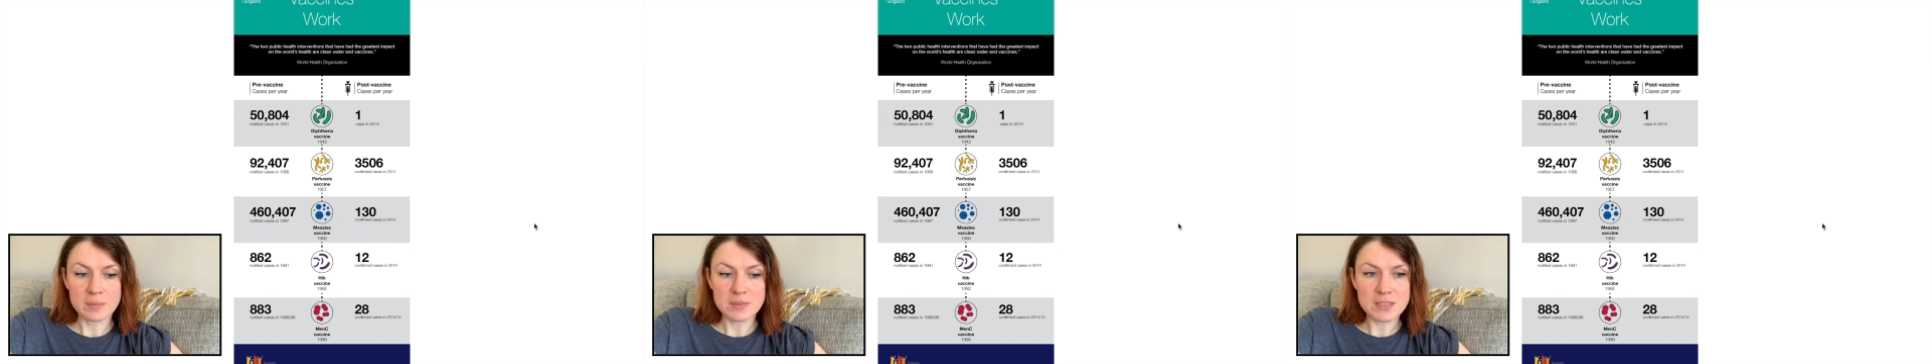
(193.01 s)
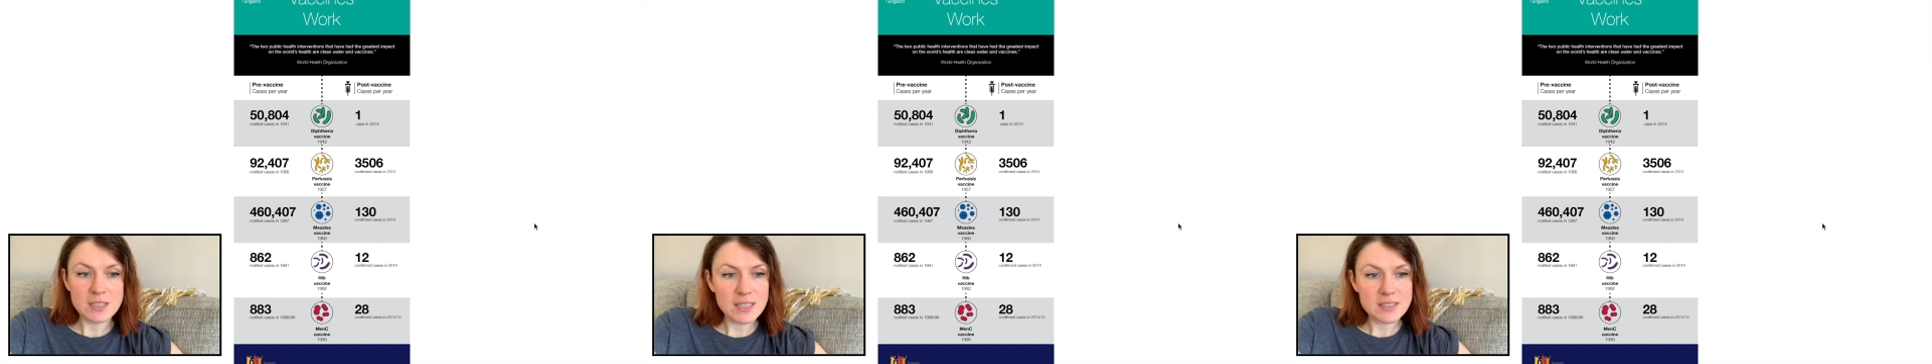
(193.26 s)

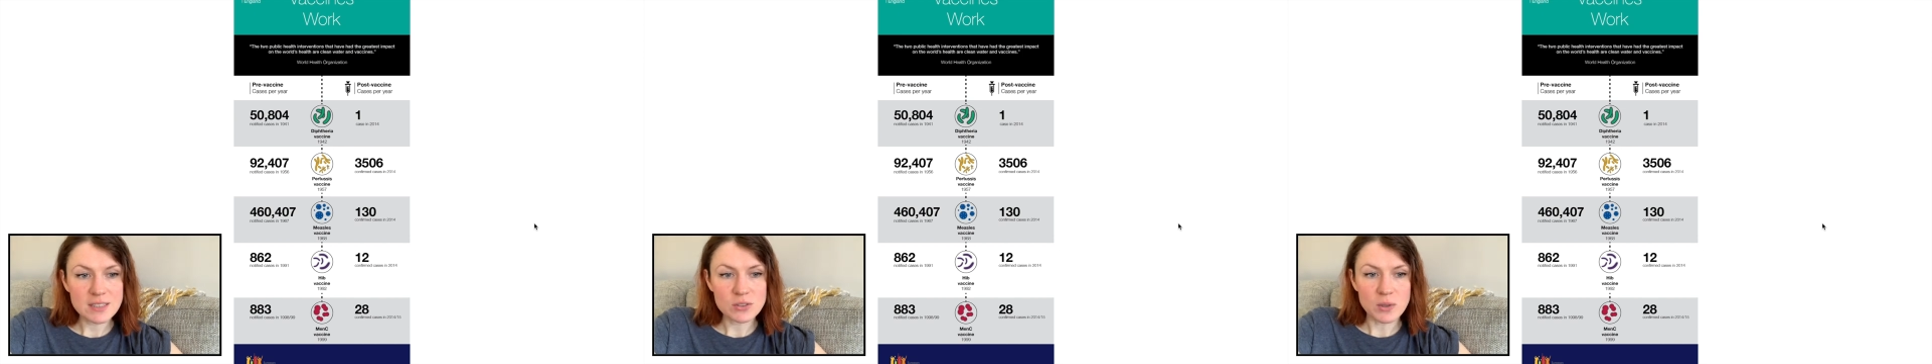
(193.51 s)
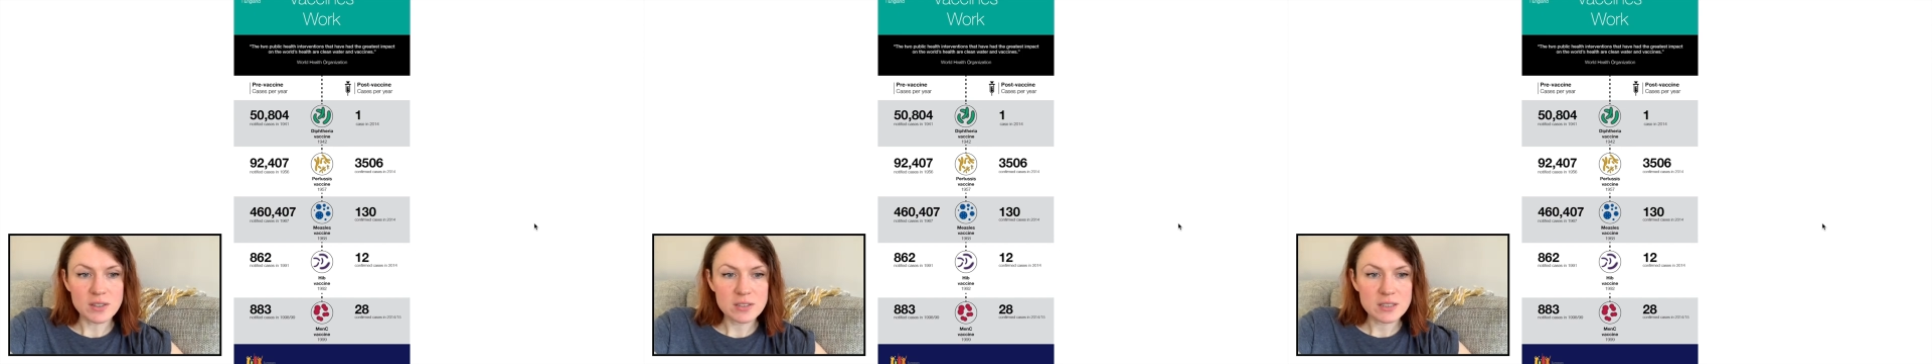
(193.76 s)
diseases
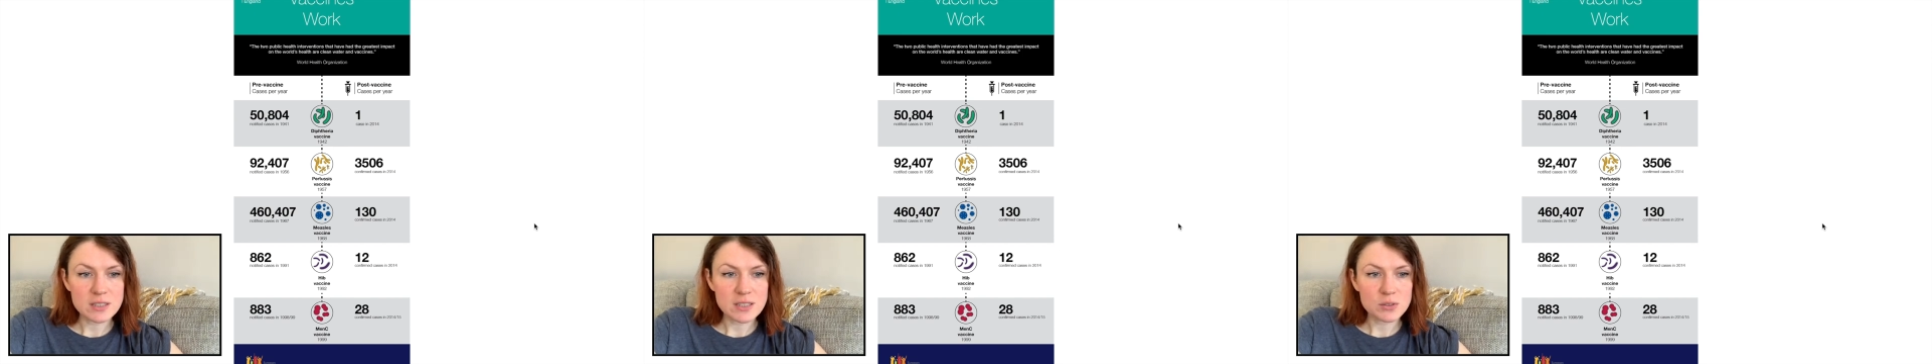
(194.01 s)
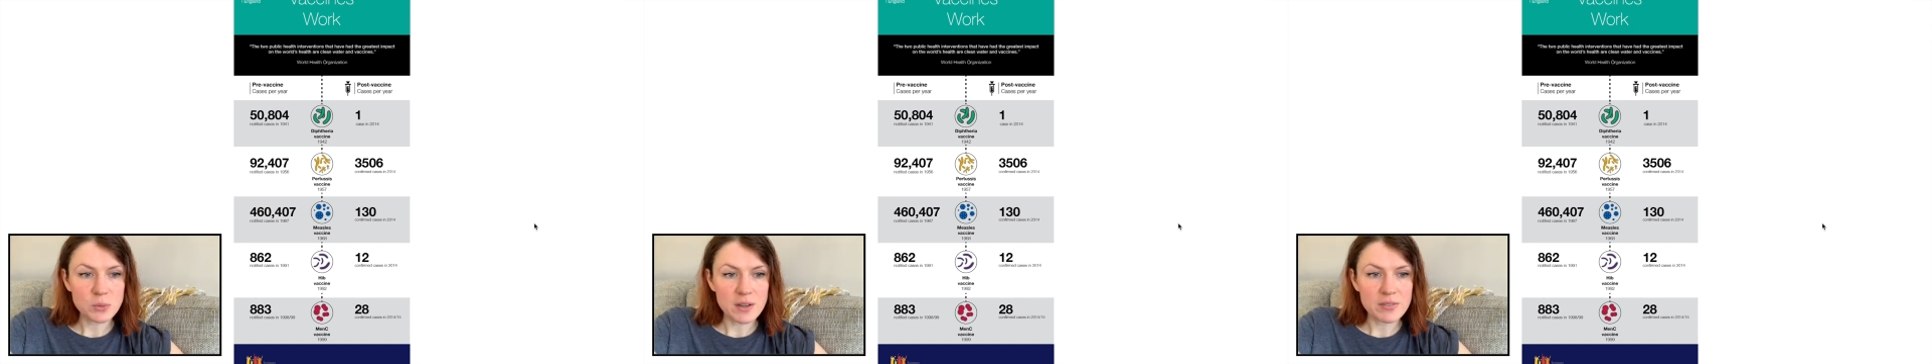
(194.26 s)
or
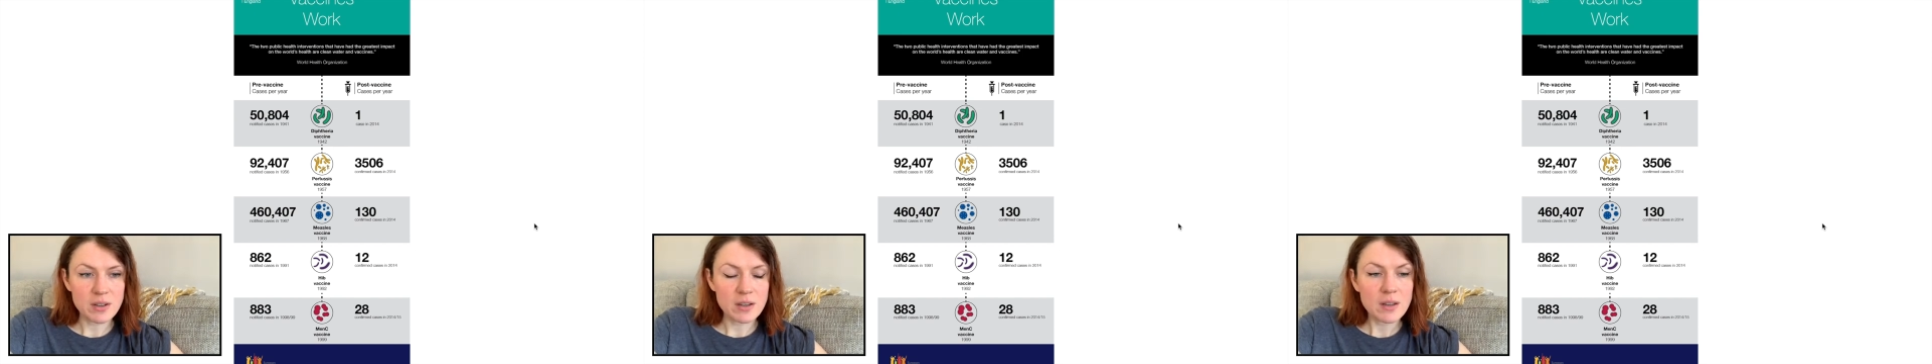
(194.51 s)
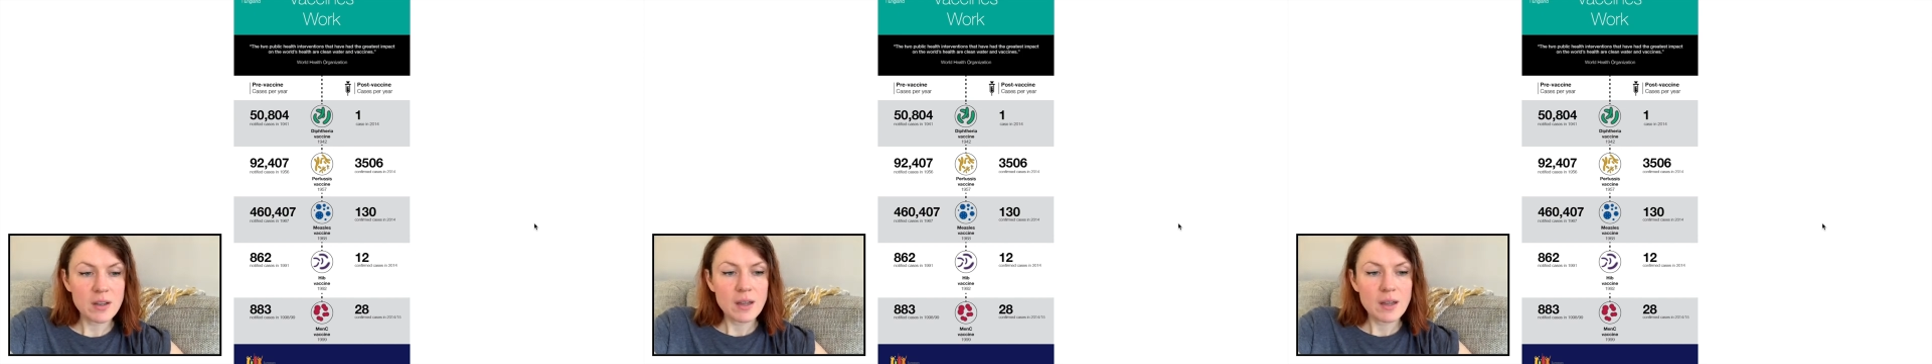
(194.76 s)
illnesses, whatever.